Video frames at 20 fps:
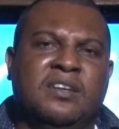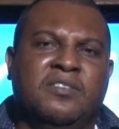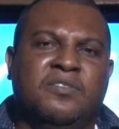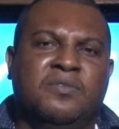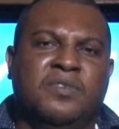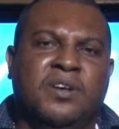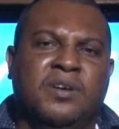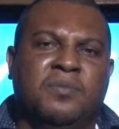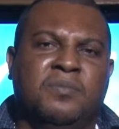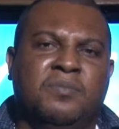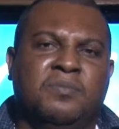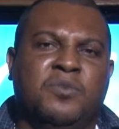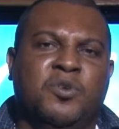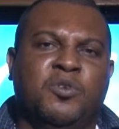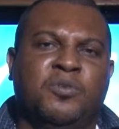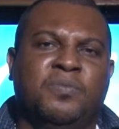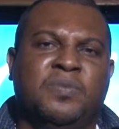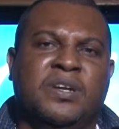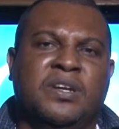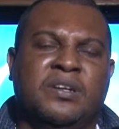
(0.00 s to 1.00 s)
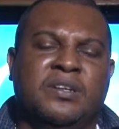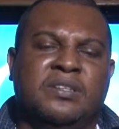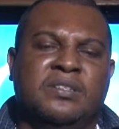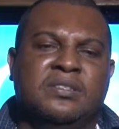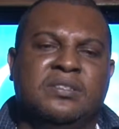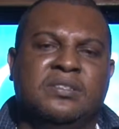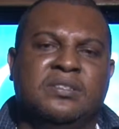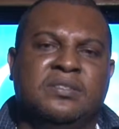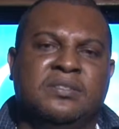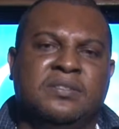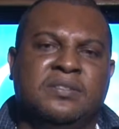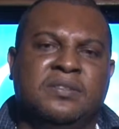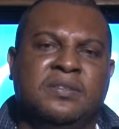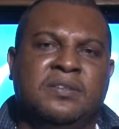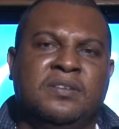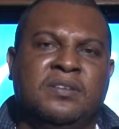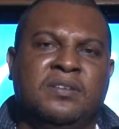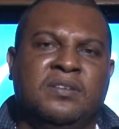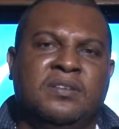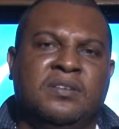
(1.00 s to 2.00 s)
have um, both parents.
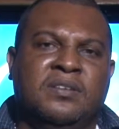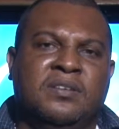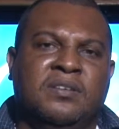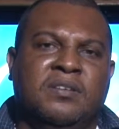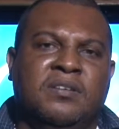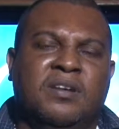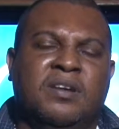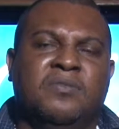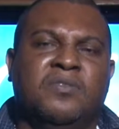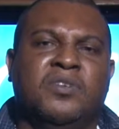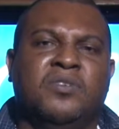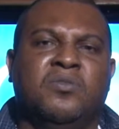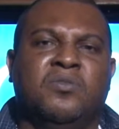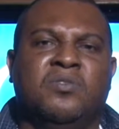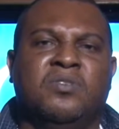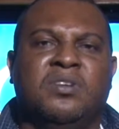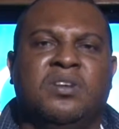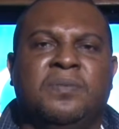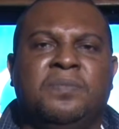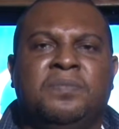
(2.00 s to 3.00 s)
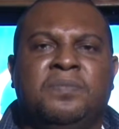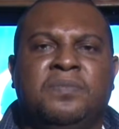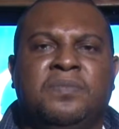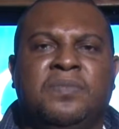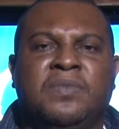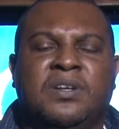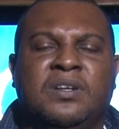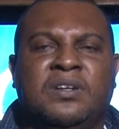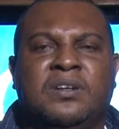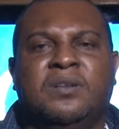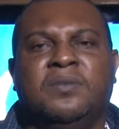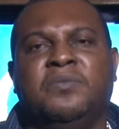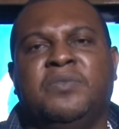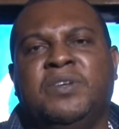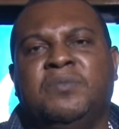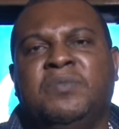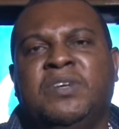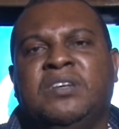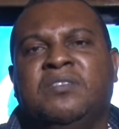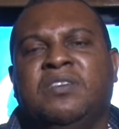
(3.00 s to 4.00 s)
However, growing up um,
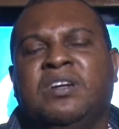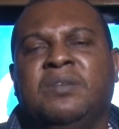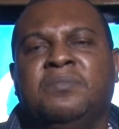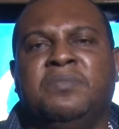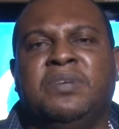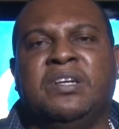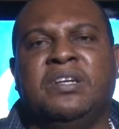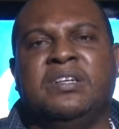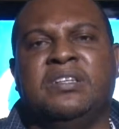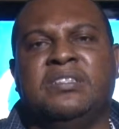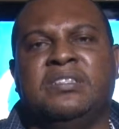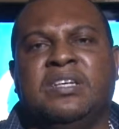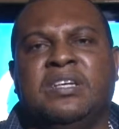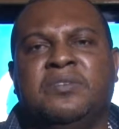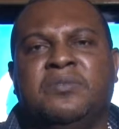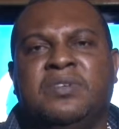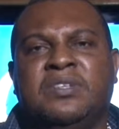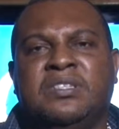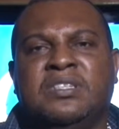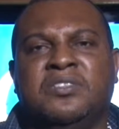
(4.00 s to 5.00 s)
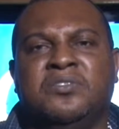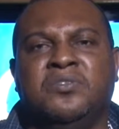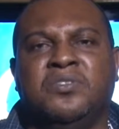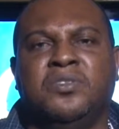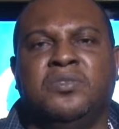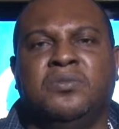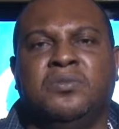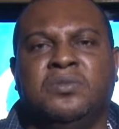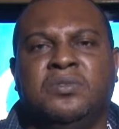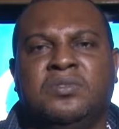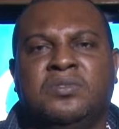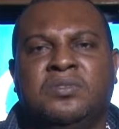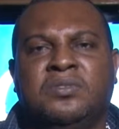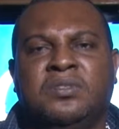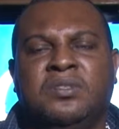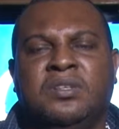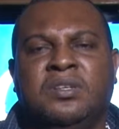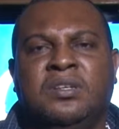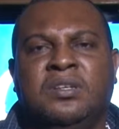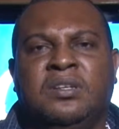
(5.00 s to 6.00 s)
with my grandparents, I was
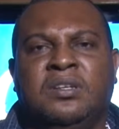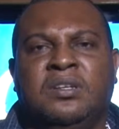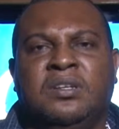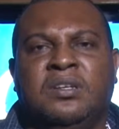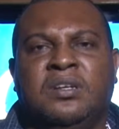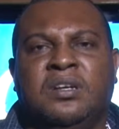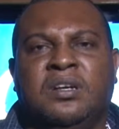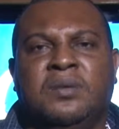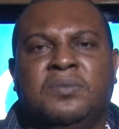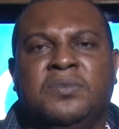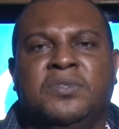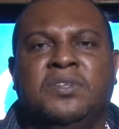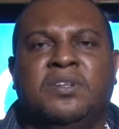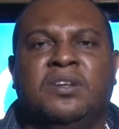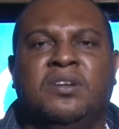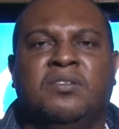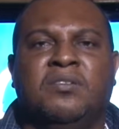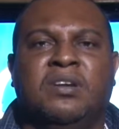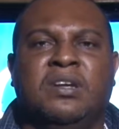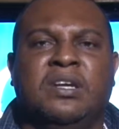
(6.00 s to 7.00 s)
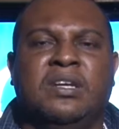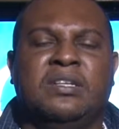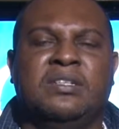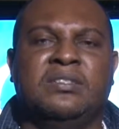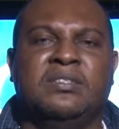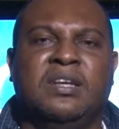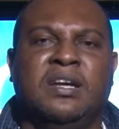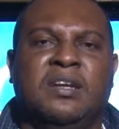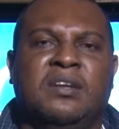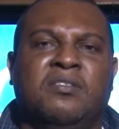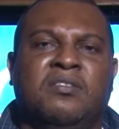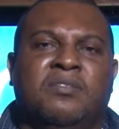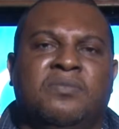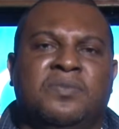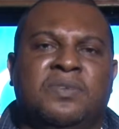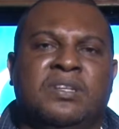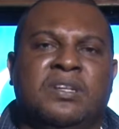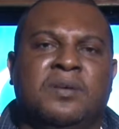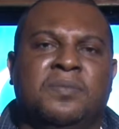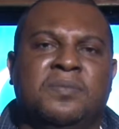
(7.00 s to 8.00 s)
introduced um, to the Lord. I started
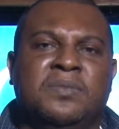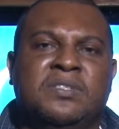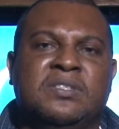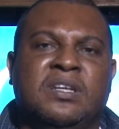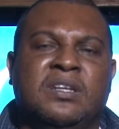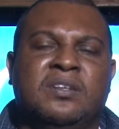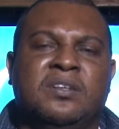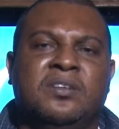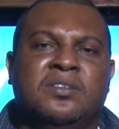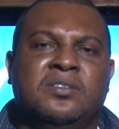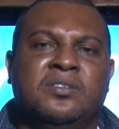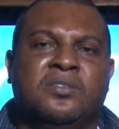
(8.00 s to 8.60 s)
off with um, Sunday